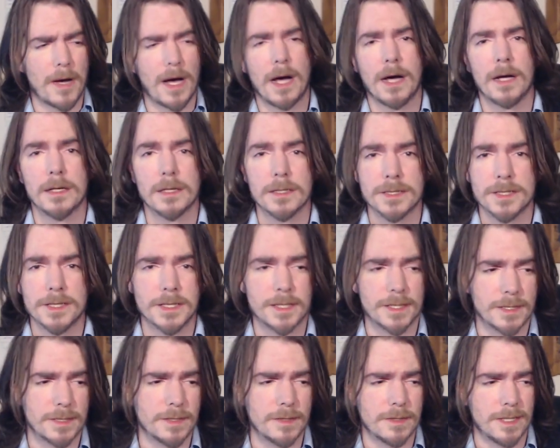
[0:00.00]

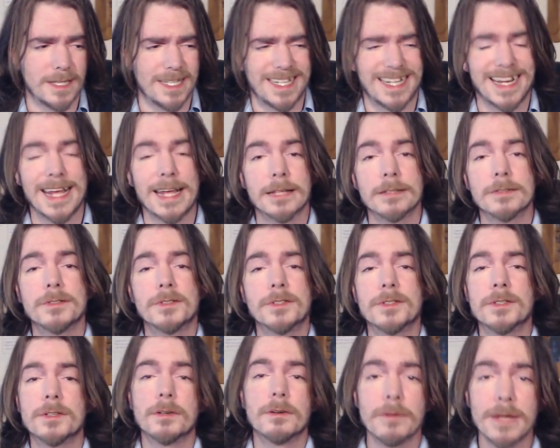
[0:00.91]
politics or the inane
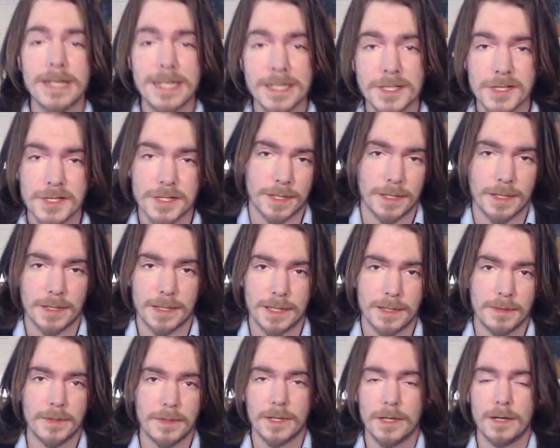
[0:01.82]
screeching
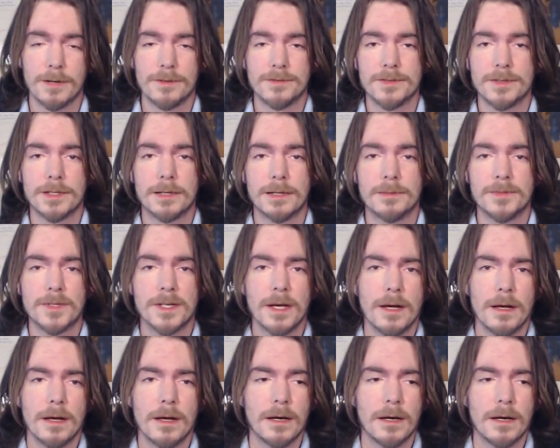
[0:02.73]
that we oftentimes